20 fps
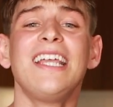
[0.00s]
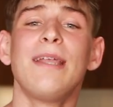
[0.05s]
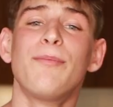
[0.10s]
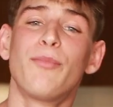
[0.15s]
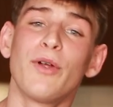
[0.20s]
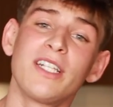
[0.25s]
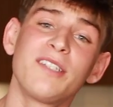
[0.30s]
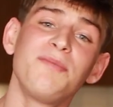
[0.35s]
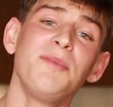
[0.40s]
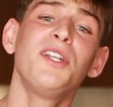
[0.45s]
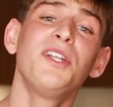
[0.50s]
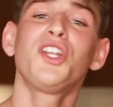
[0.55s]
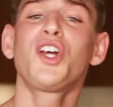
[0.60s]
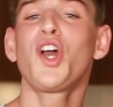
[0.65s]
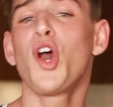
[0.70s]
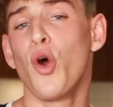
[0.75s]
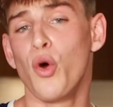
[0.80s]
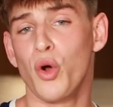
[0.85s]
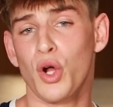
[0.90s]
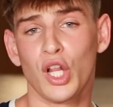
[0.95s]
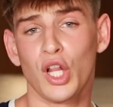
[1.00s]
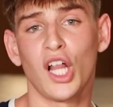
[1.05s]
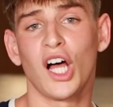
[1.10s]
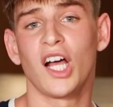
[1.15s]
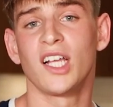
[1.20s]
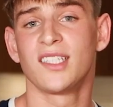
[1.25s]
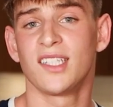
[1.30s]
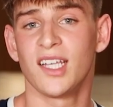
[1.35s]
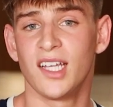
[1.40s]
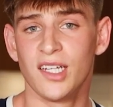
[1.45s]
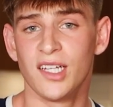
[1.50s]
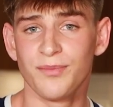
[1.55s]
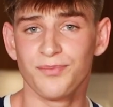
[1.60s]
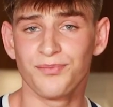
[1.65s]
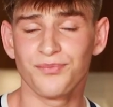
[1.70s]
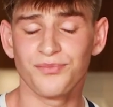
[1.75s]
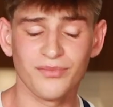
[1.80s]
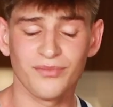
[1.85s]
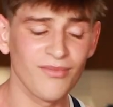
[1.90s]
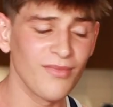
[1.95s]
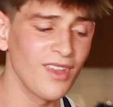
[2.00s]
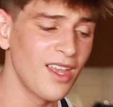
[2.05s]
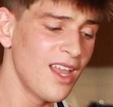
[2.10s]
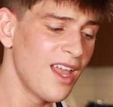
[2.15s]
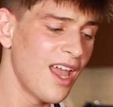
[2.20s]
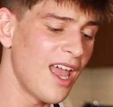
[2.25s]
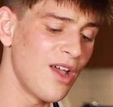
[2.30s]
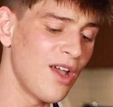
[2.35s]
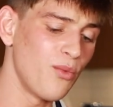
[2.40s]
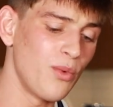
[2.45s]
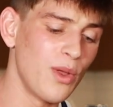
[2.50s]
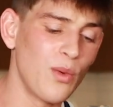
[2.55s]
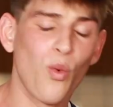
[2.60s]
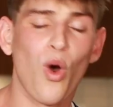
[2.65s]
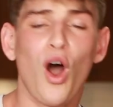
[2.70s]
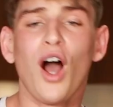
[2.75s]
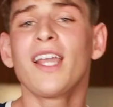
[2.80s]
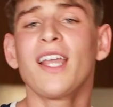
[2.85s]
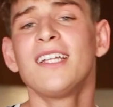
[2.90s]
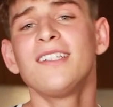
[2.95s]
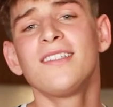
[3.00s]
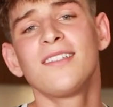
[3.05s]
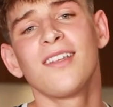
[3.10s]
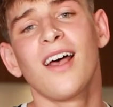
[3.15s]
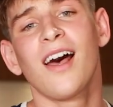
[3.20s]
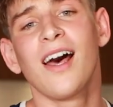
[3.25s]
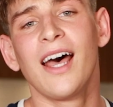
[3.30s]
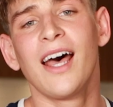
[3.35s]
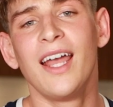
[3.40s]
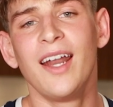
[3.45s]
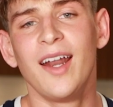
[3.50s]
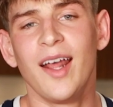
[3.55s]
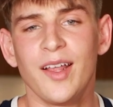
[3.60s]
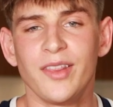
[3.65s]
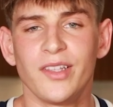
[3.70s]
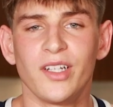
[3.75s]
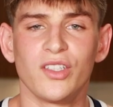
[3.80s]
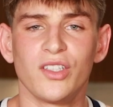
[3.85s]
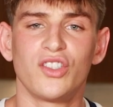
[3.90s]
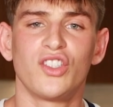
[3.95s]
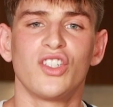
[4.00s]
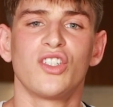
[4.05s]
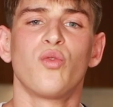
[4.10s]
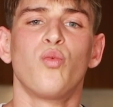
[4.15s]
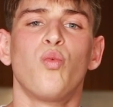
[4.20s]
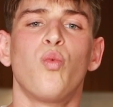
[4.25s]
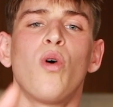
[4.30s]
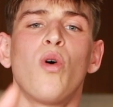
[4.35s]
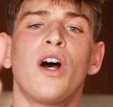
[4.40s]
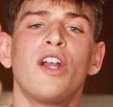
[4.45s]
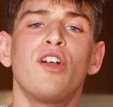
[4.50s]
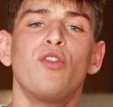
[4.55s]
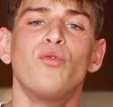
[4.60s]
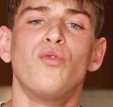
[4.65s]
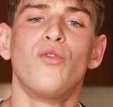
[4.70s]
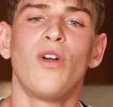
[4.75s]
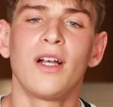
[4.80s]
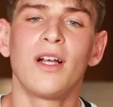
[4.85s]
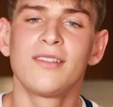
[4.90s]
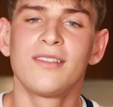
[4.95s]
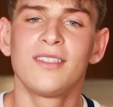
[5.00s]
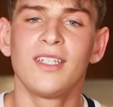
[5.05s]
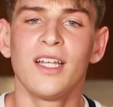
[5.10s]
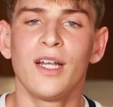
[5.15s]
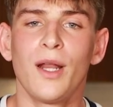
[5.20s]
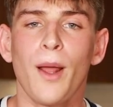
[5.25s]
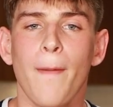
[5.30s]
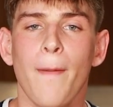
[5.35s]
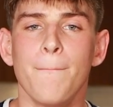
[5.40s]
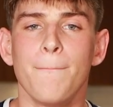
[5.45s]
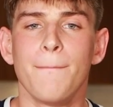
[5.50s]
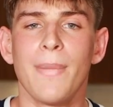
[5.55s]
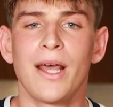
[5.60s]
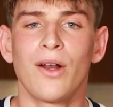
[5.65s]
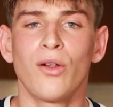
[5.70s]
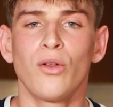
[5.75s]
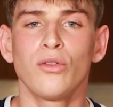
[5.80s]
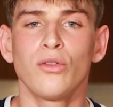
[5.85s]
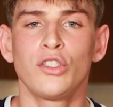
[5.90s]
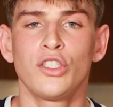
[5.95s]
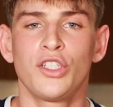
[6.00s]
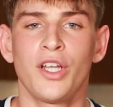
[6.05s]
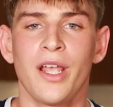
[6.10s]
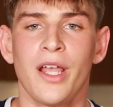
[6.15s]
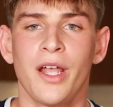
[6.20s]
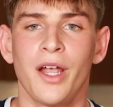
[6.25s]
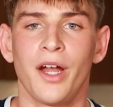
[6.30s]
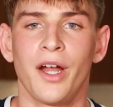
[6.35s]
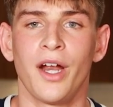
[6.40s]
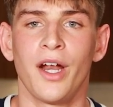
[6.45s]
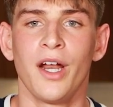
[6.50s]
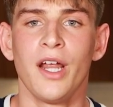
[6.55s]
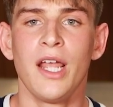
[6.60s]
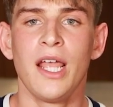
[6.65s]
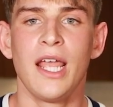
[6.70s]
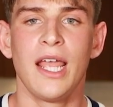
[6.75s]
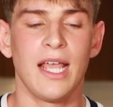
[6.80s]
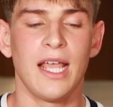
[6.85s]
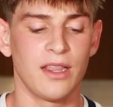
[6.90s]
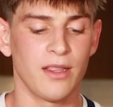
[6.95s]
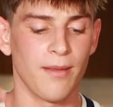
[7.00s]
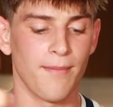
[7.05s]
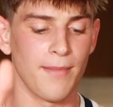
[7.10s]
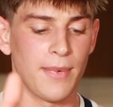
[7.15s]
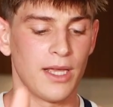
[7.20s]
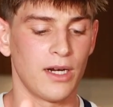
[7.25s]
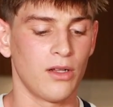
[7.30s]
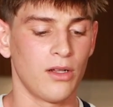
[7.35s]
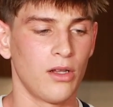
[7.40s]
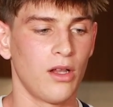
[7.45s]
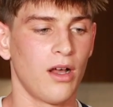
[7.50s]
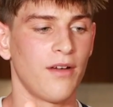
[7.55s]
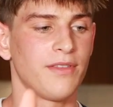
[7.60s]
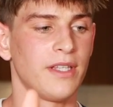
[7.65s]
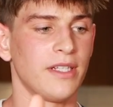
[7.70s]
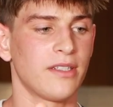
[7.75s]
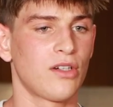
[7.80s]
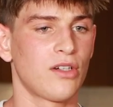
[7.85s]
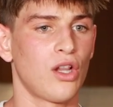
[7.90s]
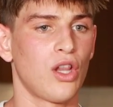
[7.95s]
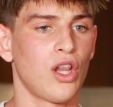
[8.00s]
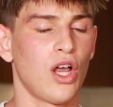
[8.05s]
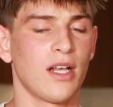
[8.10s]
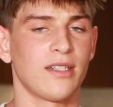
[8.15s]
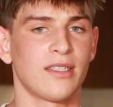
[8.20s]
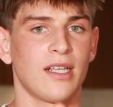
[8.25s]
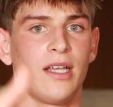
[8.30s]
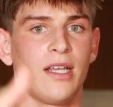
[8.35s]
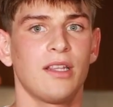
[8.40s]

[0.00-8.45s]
he brings me to the Cloak Closet. We walk inside, and there's just one rusted metal chair in the middle of this closet.